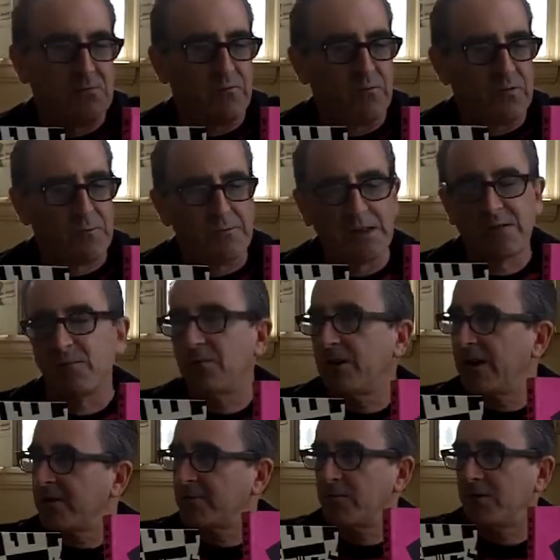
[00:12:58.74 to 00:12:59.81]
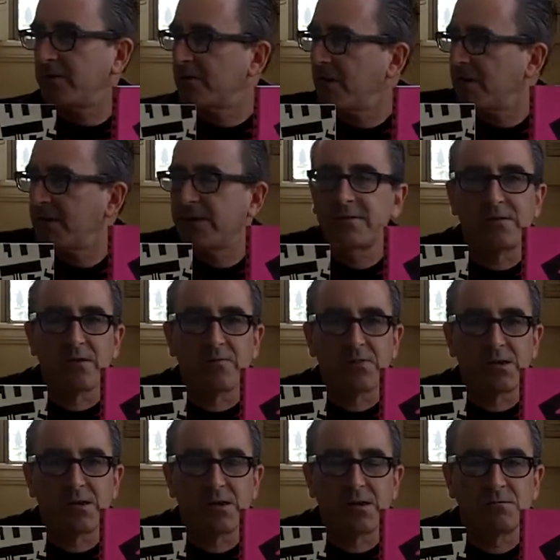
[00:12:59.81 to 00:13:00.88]
Which means we're experts, I guess, of
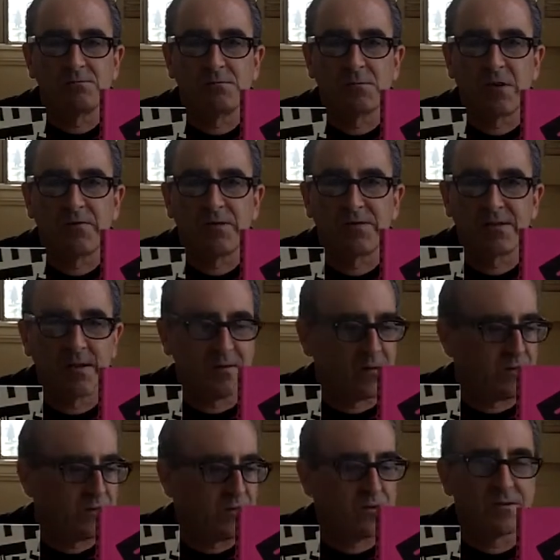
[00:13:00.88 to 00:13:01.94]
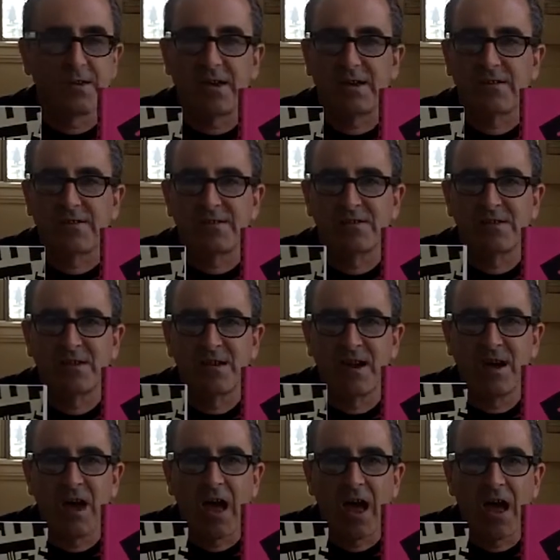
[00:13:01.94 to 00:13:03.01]
the Vortex,
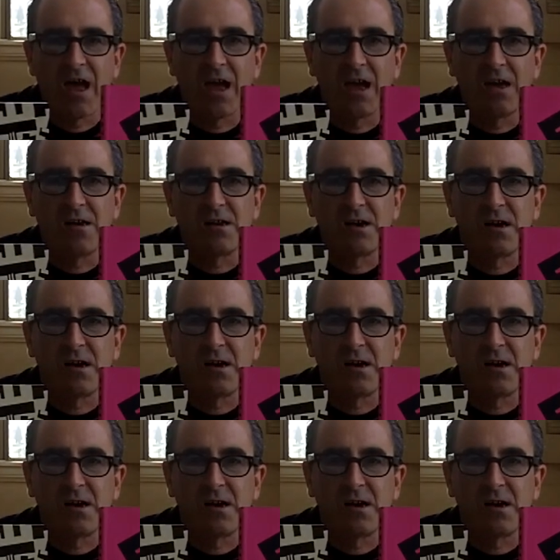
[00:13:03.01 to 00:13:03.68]
and